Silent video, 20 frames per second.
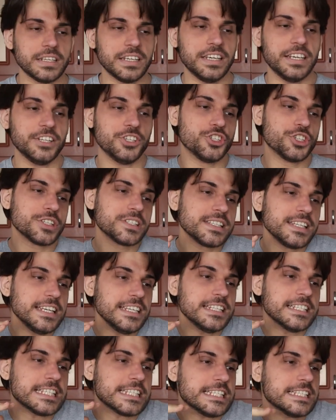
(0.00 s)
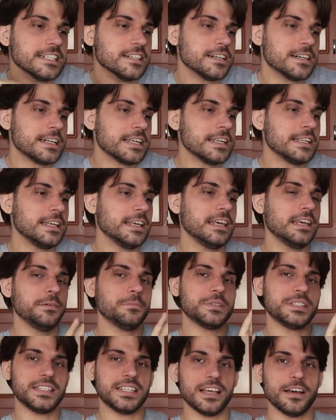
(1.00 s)
He just inserted
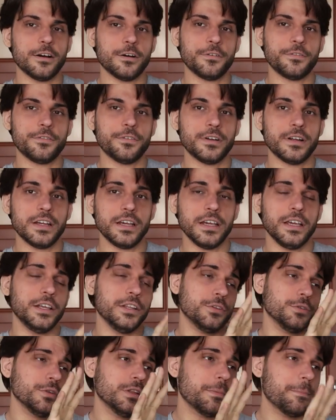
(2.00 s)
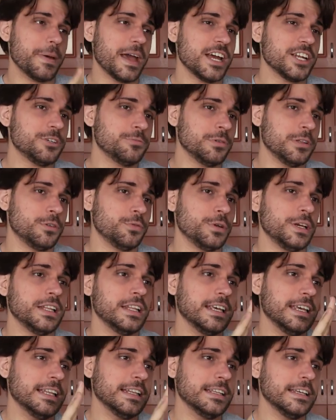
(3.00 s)
himself into the match between
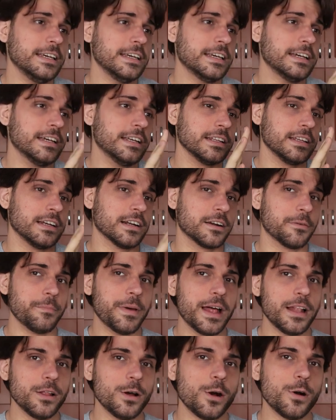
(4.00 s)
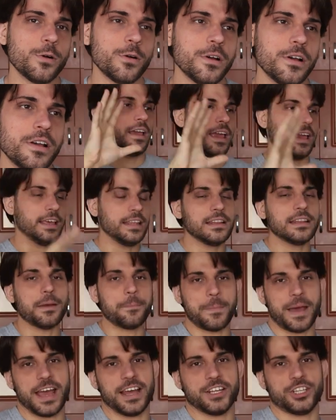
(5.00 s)
Ilya and Carmelo. In the
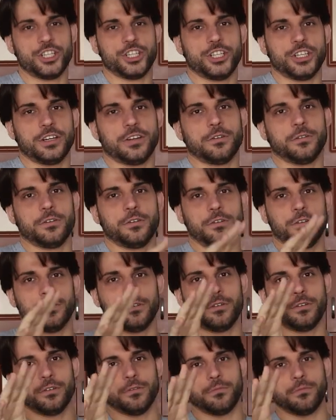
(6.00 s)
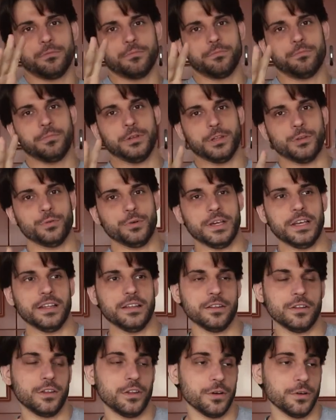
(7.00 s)
match
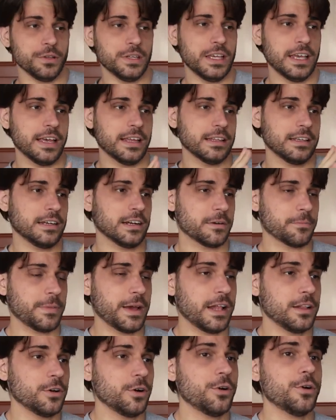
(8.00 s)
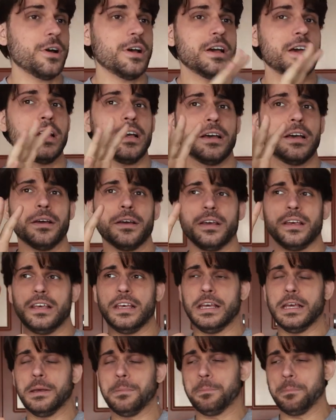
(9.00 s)
between Tony and Carmelo,
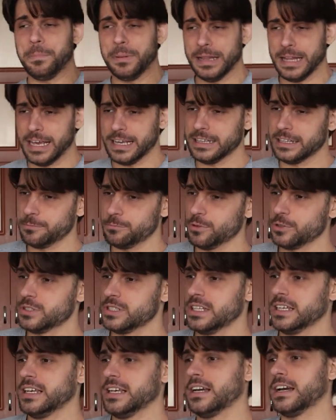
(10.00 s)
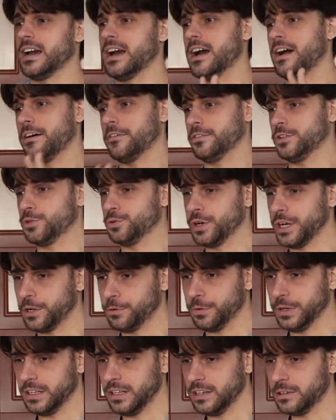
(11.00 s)
he played the music of
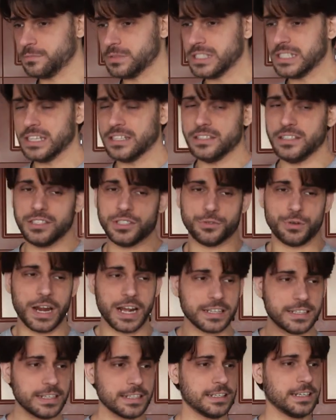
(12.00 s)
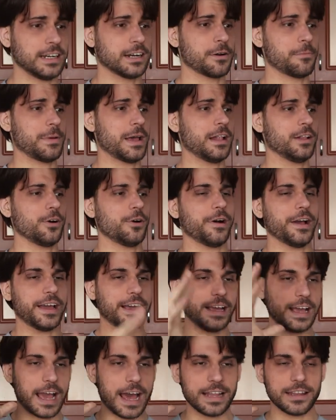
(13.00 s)
Trick Williams, distracted Carmelo,
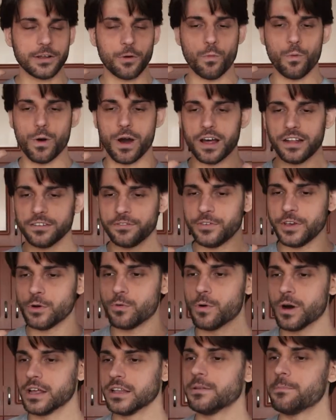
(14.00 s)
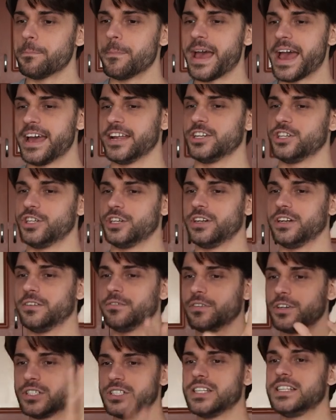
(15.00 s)
and got 1v1 match
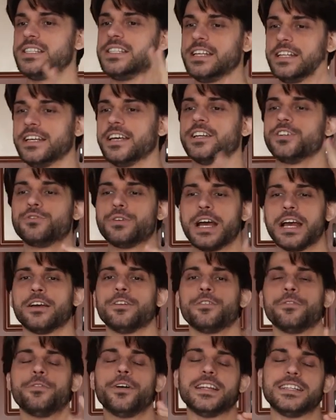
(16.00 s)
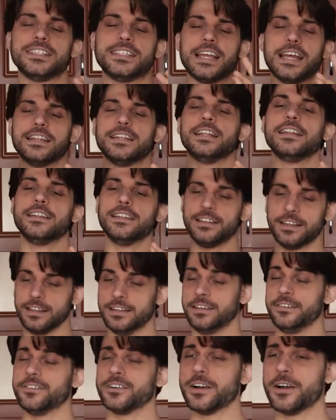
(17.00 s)
versus Ilya Dragunov at Stand and
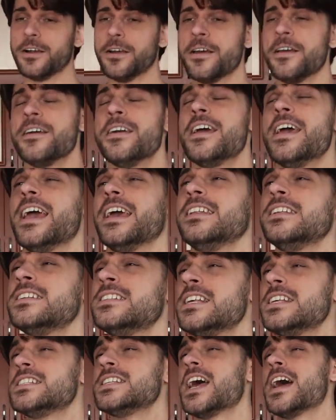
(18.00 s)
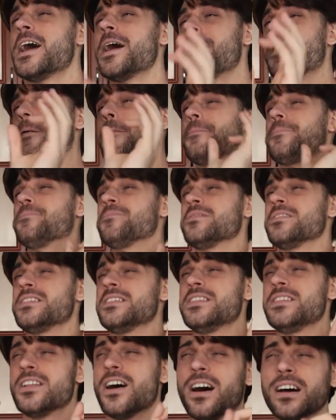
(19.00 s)
Deliver. And this is
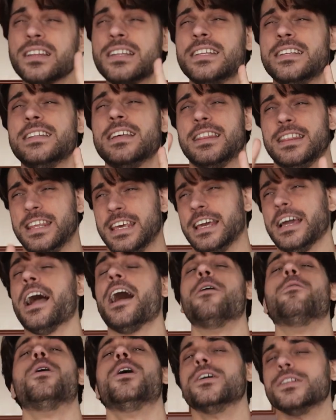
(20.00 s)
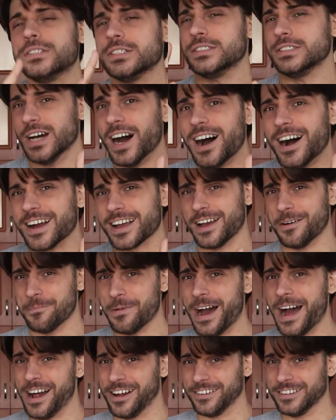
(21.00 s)
not the thing I want to talk
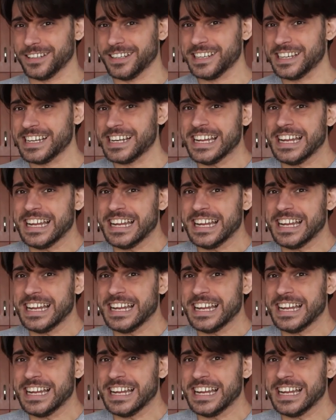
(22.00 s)
about.